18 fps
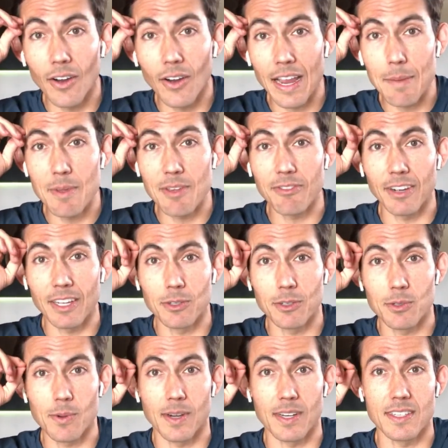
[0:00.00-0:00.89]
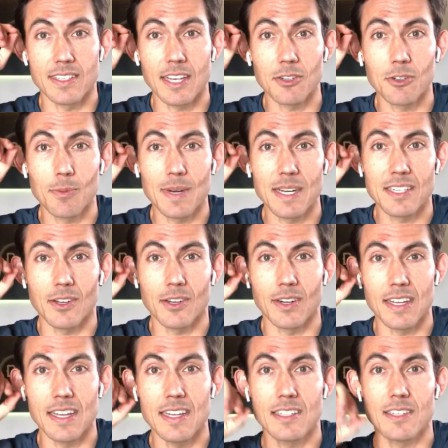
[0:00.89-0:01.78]
Amy finally responded. Central
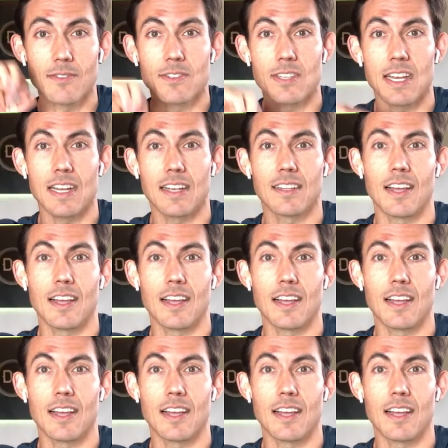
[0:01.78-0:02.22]
Minnesota, east of St.